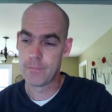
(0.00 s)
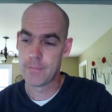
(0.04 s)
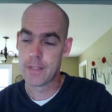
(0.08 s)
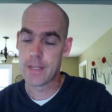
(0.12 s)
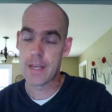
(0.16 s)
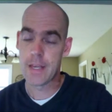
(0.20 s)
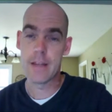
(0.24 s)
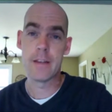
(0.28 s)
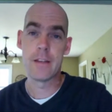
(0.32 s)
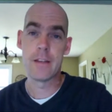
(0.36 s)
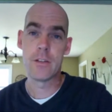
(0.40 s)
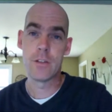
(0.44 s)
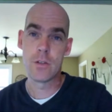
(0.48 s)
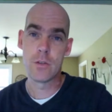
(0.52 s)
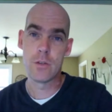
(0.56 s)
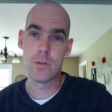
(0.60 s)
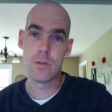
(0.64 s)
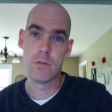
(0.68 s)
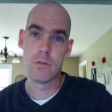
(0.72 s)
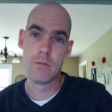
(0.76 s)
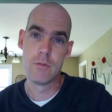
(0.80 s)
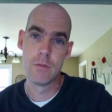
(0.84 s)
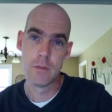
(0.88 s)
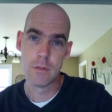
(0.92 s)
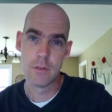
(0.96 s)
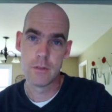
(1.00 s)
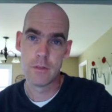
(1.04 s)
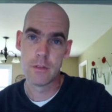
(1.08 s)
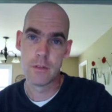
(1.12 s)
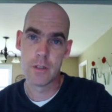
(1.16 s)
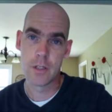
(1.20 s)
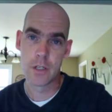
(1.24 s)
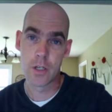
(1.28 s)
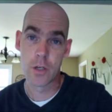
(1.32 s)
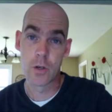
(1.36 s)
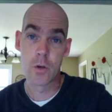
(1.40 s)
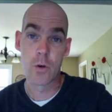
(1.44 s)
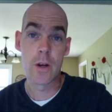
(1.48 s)
get into
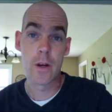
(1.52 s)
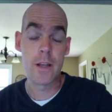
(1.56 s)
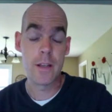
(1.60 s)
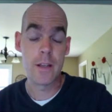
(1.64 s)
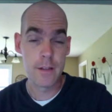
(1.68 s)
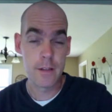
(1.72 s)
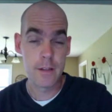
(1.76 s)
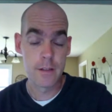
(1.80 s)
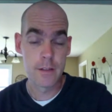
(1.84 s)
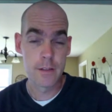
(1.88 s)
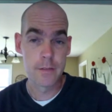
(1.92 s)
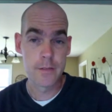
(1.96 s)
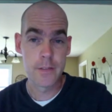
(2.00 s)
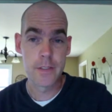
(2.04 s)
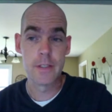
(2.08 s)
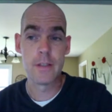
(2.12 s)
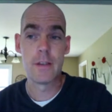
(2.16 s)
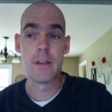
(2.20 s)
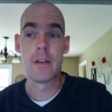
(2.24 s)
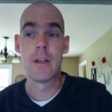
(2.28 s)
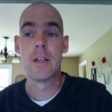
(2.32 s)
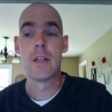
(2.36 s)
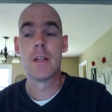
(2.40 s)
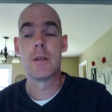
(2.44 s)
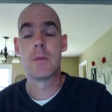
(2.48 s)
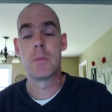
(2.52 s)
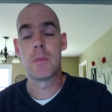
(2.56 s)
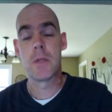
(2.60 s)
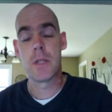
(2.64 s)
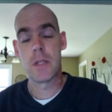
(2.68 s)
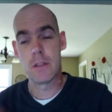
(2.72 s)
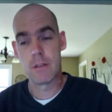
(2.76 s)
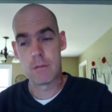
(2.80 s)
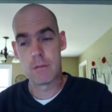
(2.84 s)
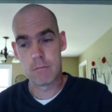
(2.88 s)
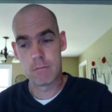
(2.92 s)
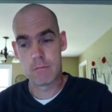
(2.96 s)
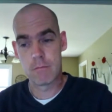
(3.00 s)
a great deal of it,
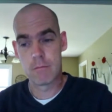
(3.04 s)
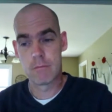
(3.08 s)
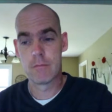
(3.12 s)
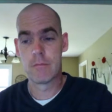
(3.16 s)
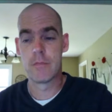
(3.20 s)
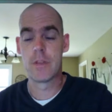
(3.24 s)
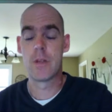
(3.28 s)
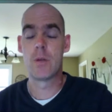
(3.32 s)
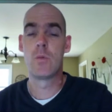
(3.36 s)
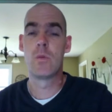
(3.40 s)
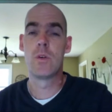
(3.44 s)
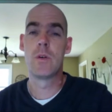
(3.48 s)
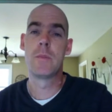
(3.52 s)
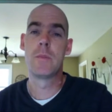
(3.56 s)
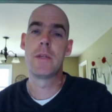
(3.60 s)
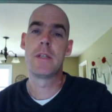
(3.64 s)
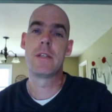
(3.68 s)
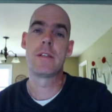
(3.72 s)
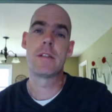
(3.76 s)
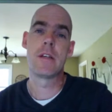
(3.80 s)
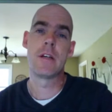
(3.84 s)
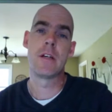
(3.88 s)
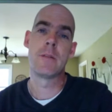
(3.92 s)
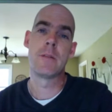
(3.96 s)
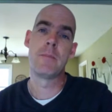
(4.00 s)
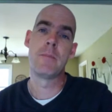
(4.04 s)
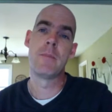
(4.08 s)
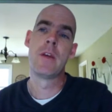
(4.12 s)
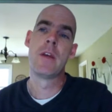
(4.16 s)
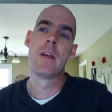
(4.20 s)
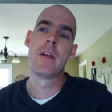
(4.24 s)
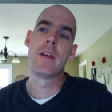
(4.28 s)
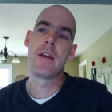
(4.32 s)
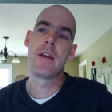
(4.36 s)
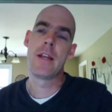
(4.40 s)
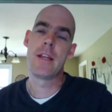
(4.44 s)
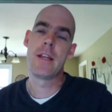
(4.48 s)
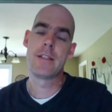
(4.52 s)
but there will be some.
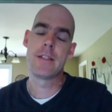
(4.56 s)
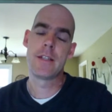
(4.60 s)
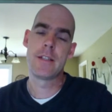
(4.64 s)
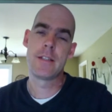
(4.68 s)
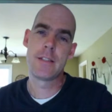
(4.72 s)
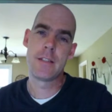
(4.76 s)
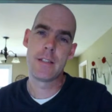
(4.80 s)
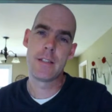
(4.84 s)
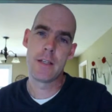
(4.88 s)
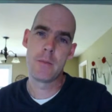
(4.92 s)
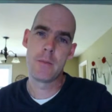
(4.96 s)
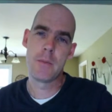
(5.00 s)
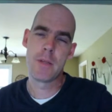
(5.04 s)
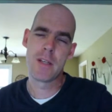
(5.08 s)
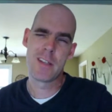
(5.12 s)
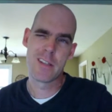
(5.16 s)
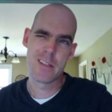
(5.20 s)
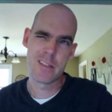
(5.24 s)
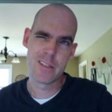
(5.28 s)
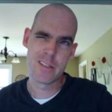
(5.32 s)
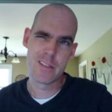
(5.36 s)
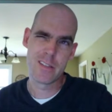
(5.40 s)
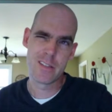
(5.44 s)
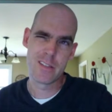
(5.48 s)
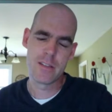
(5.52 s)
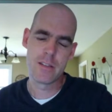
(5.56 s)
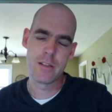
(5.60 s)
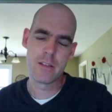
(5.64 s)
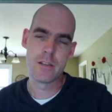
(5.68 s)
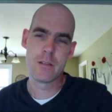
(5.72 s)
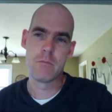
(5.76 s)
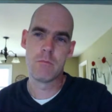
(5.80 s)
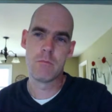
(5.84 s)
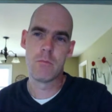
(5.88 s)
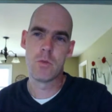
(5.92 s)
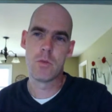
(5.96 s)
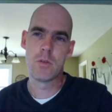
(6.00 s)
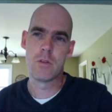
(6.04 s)
And as I said, because this
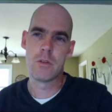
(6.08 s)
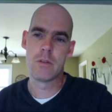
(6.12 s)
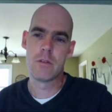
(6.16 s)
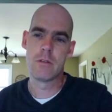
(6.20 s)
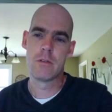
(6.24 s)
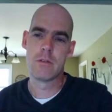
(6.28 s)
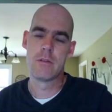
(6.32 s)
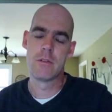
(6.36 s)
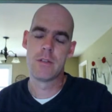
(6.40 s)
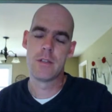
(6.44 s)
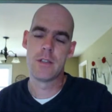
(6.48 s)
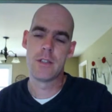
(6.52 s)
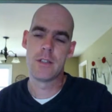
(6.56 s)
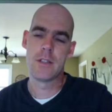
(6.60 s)
is more